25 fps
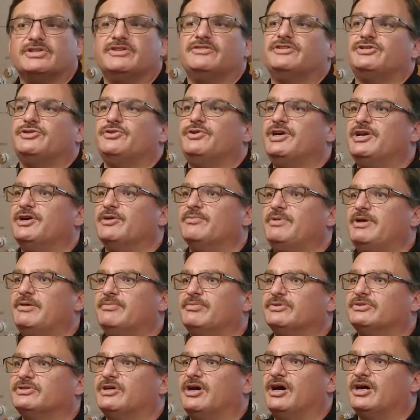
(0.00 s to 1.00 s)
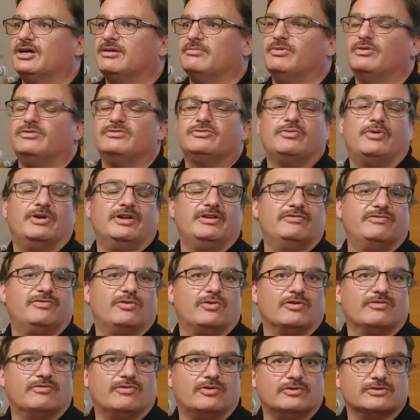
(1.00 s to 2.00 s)
As you hear people talk about
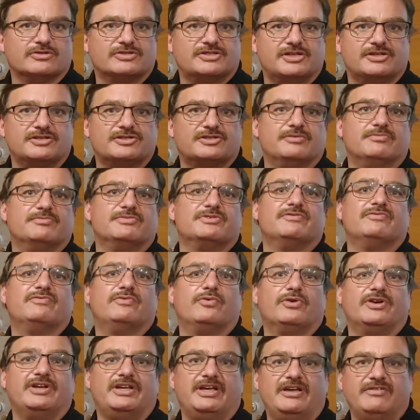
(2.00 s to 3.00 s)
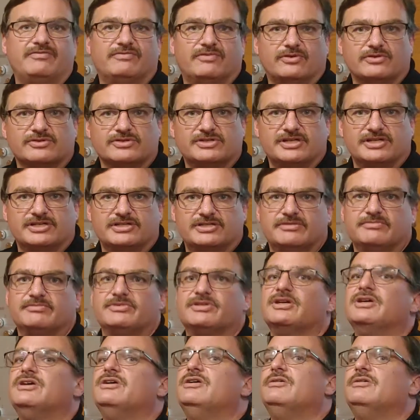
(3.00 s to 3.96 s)
24 volt systems and 48 volt systems,